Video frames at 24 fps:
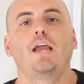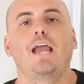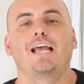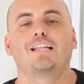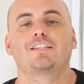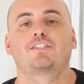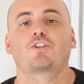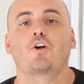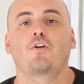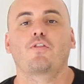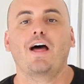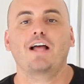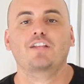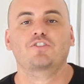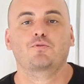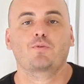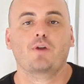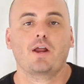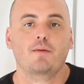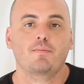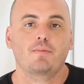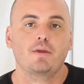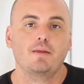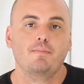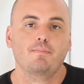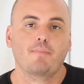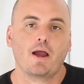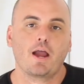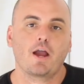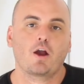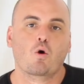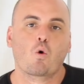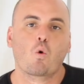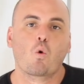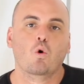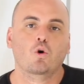And so that's what I mean by
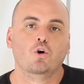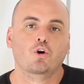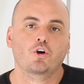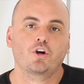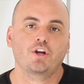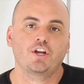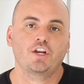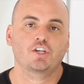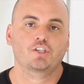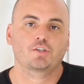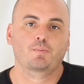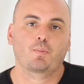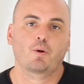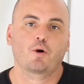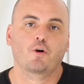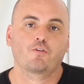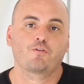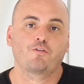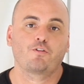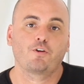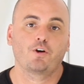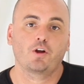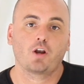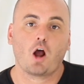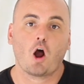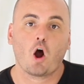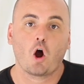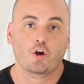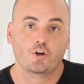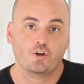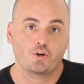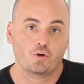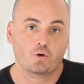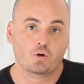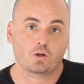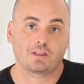a 1/4 inch per foot
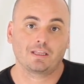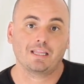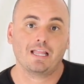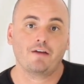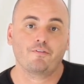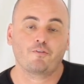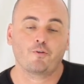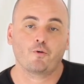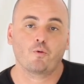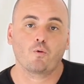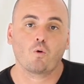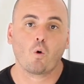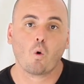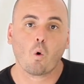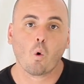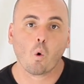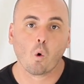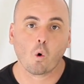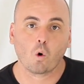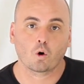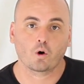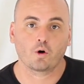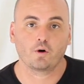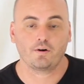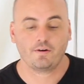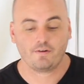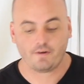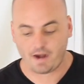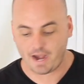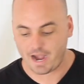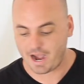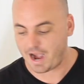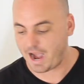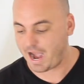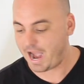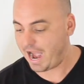on your level, or
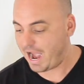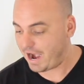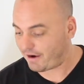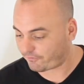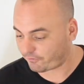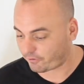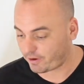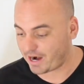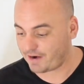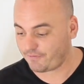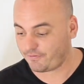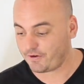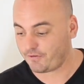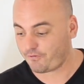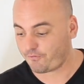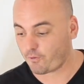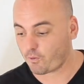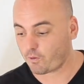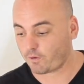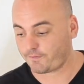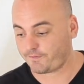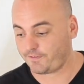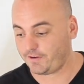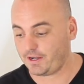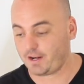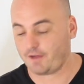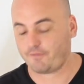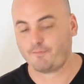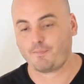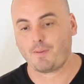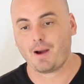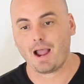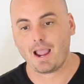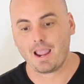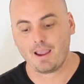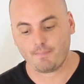for every 4 feet of
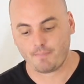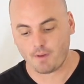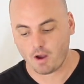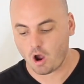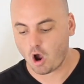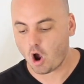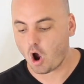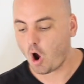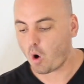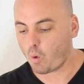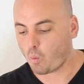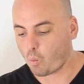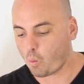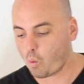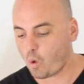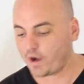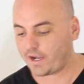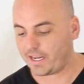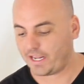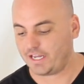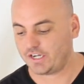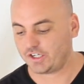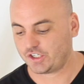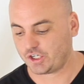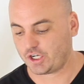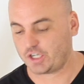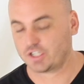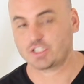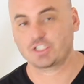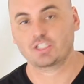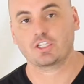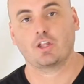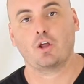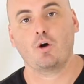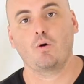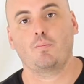pipe, 1 inch of
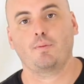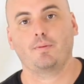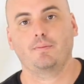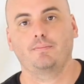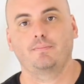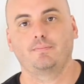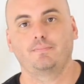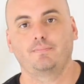slope.